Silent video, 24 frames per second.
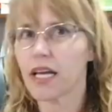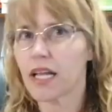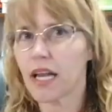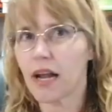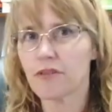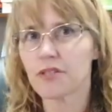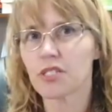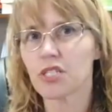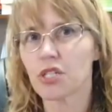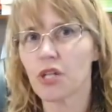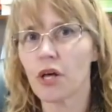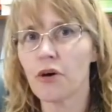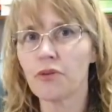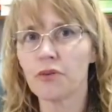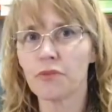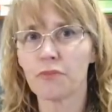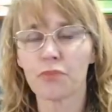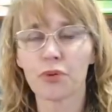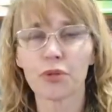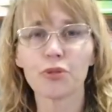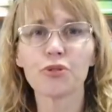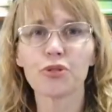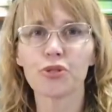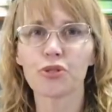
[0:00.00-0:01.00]
and I was loading
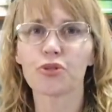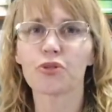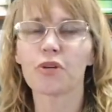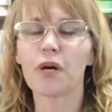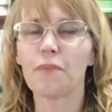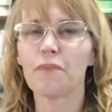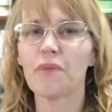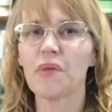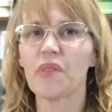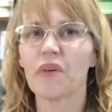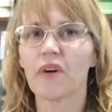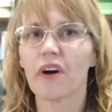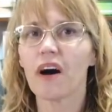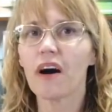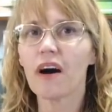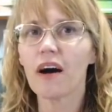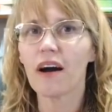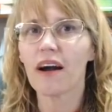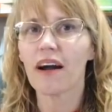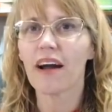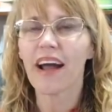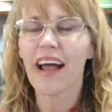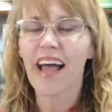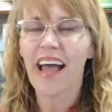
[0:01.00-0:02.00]
Brewster up in the
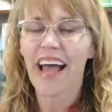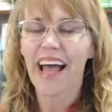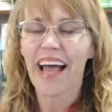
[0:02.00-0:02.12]
car,